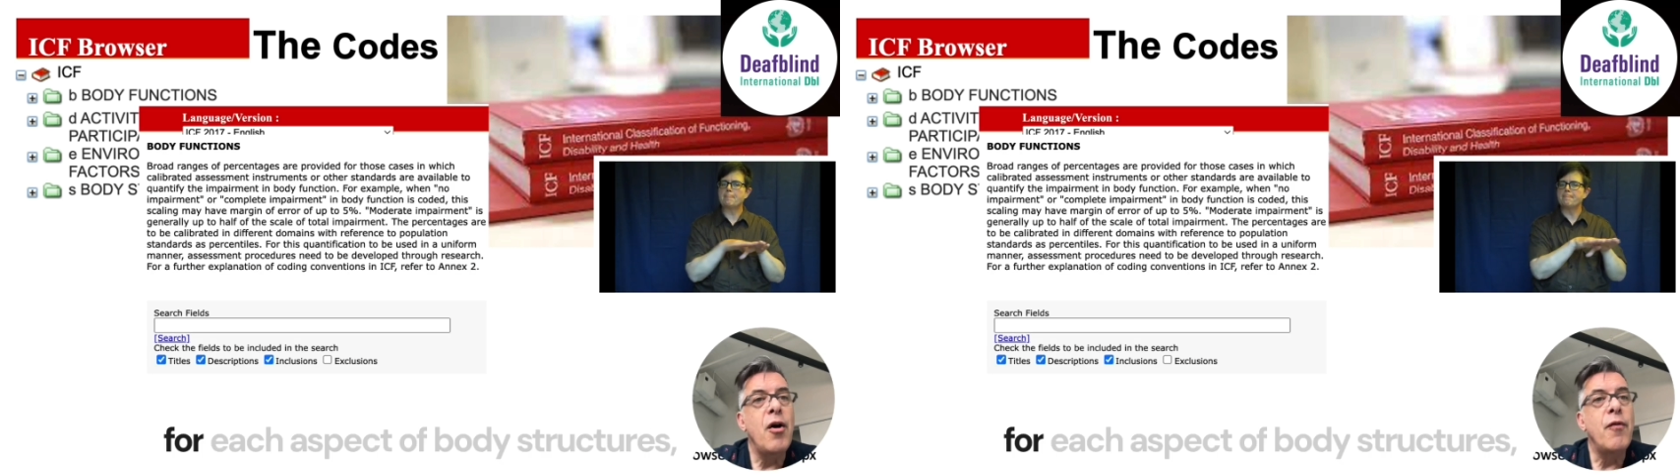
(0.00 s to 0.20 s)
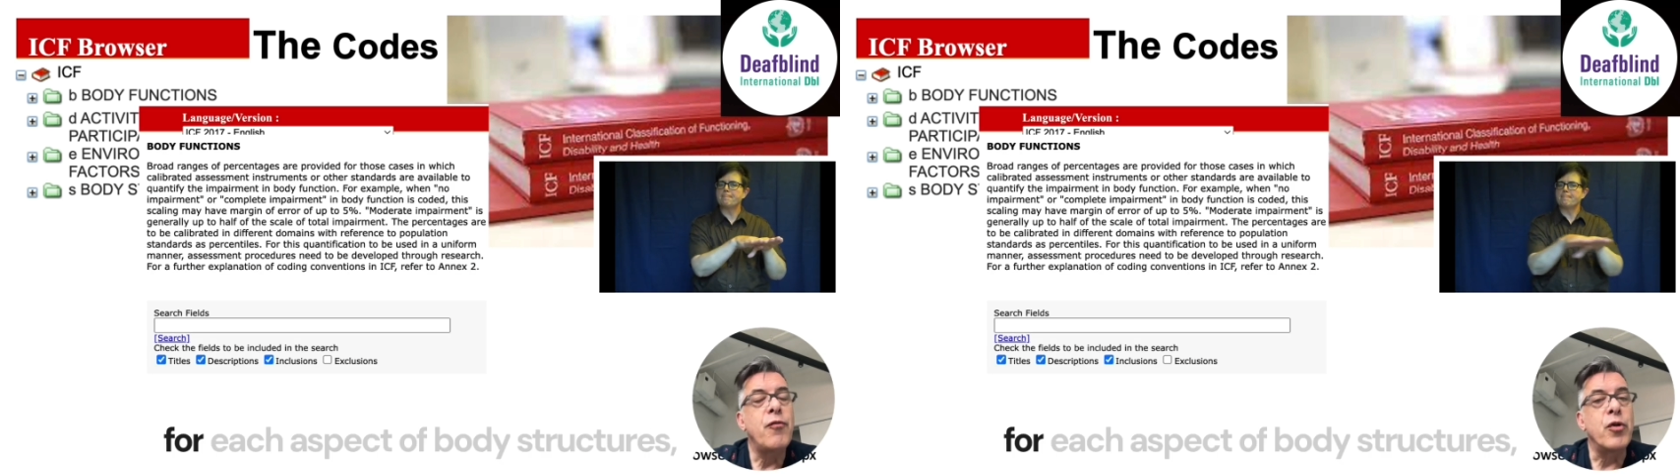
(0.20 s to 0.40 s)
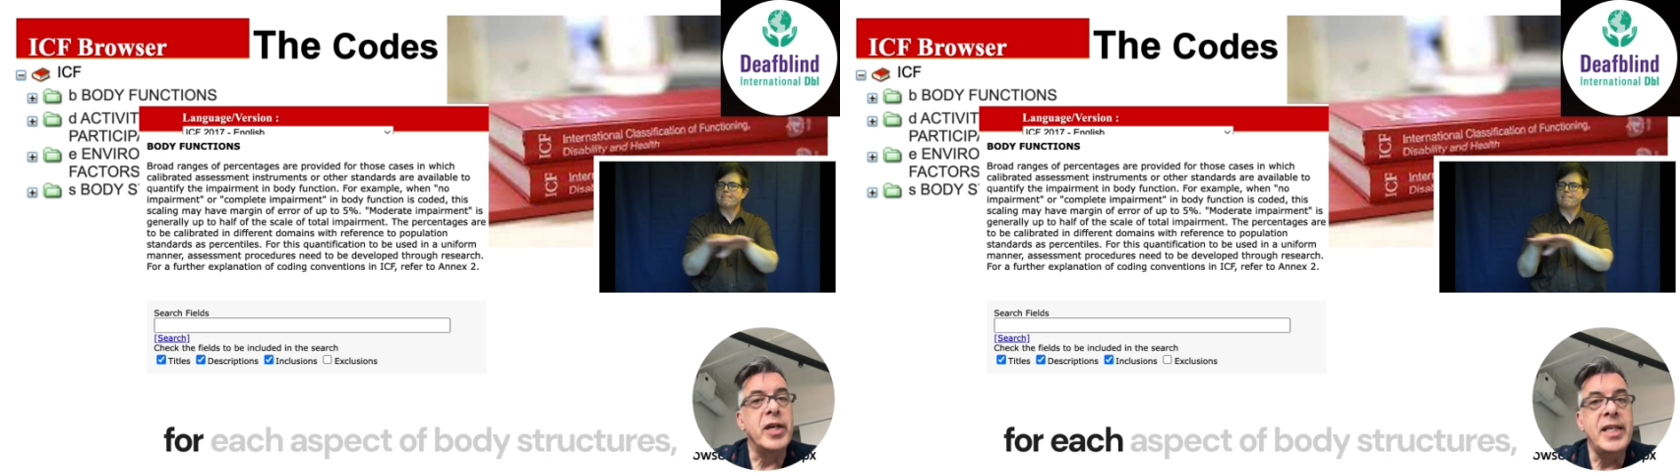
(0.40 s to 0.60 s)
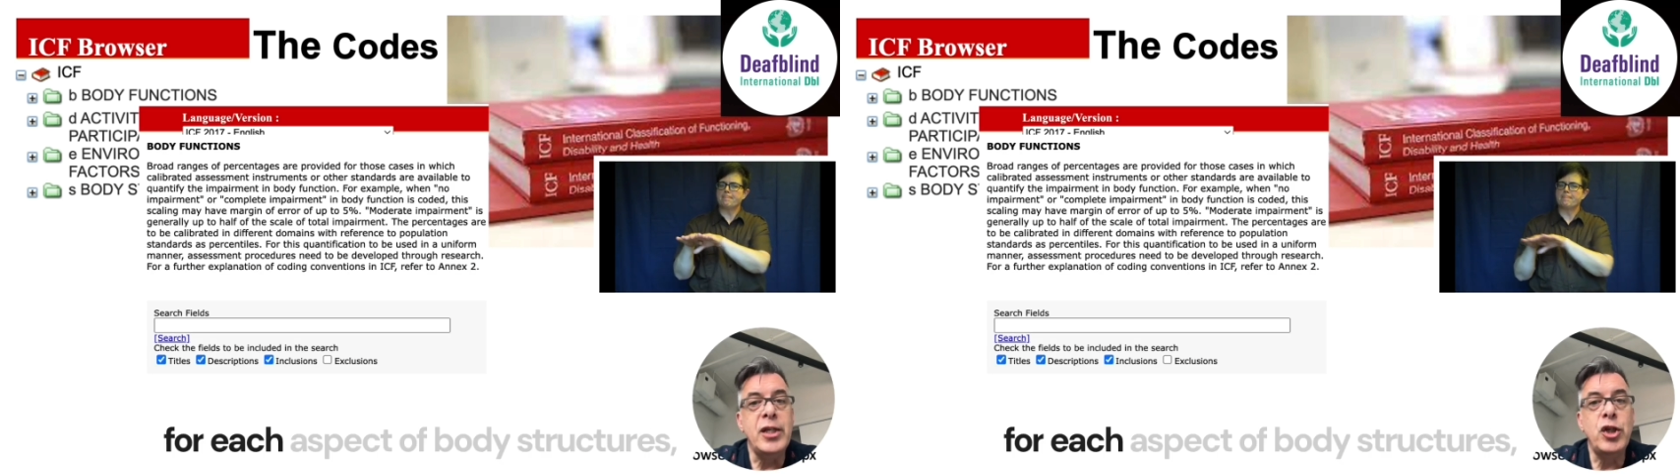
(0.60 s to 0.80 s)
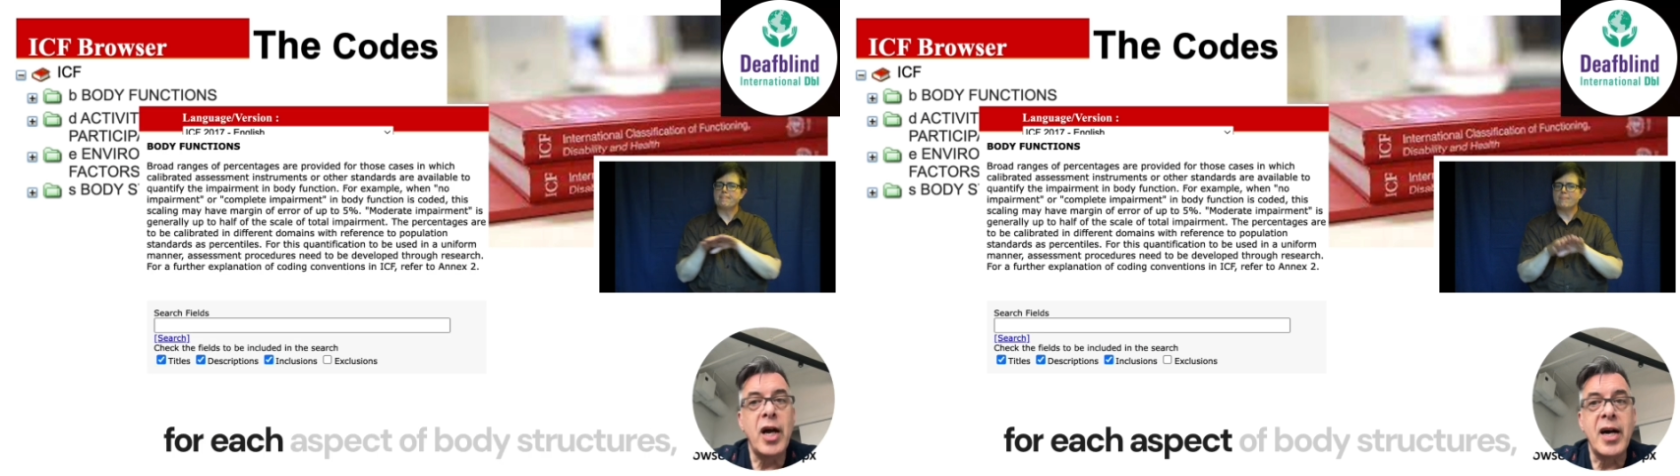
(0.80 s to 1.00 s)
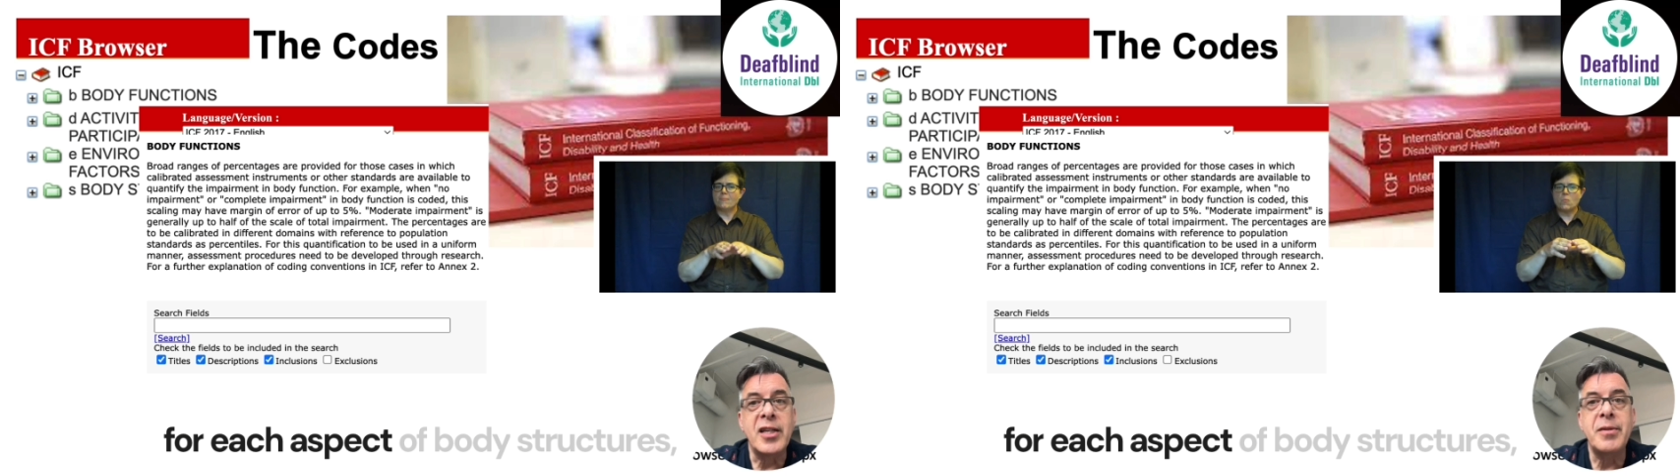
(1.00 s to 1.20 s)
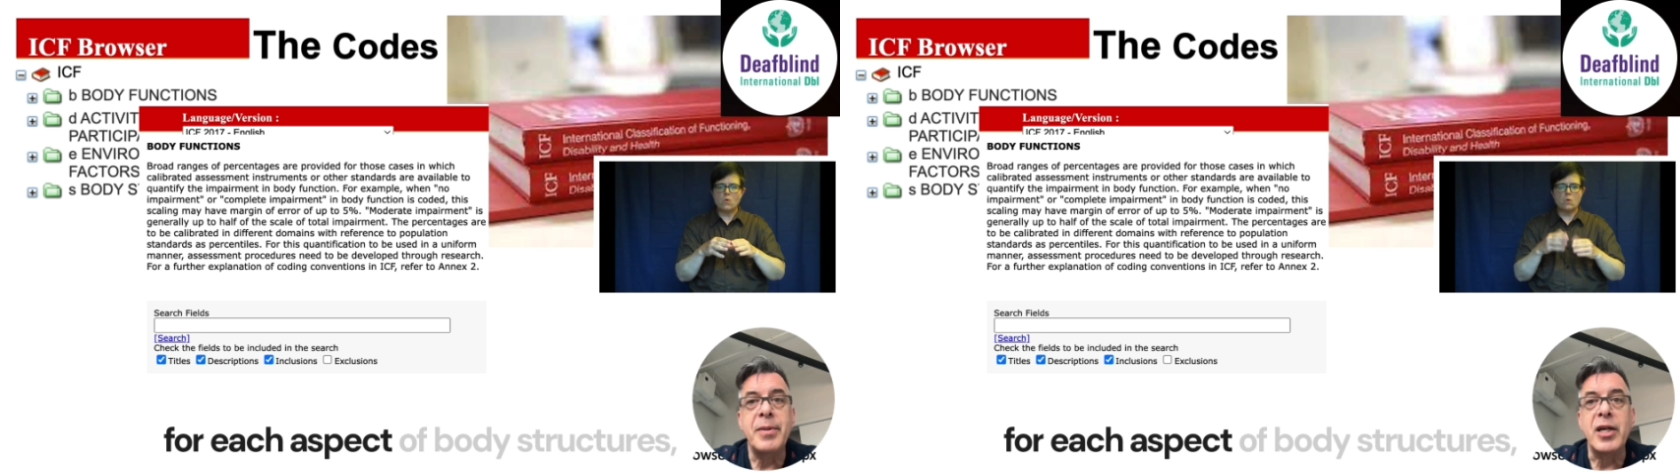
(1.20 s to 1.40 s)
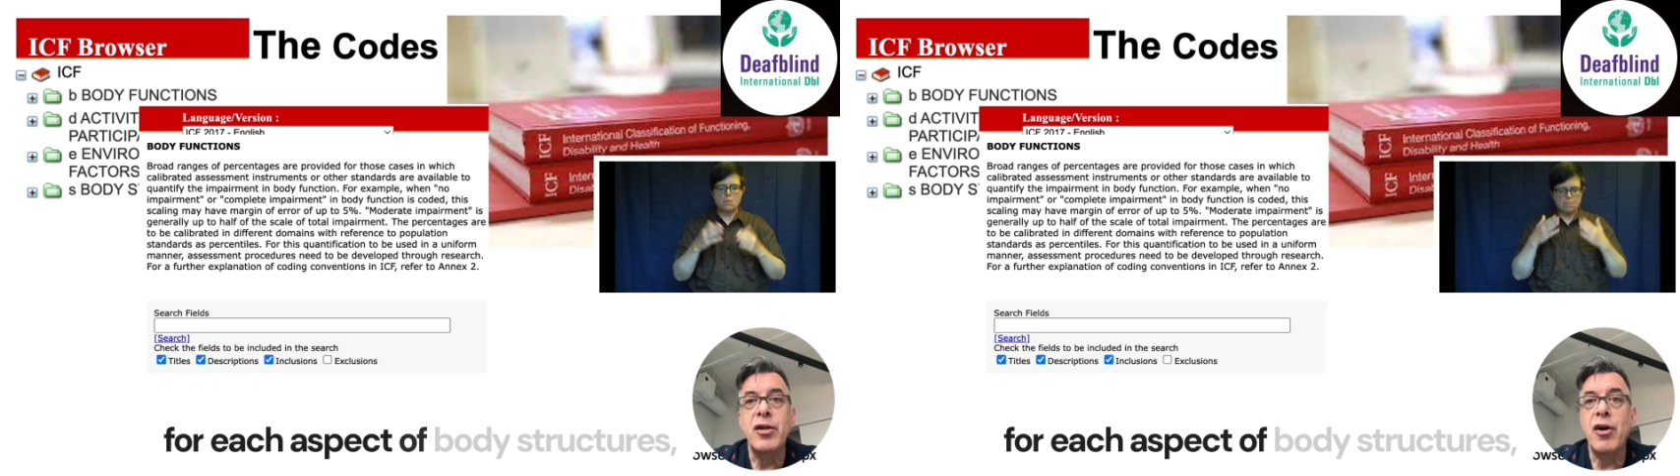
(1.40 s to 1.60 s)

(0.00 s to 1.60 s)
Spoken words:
for each aspect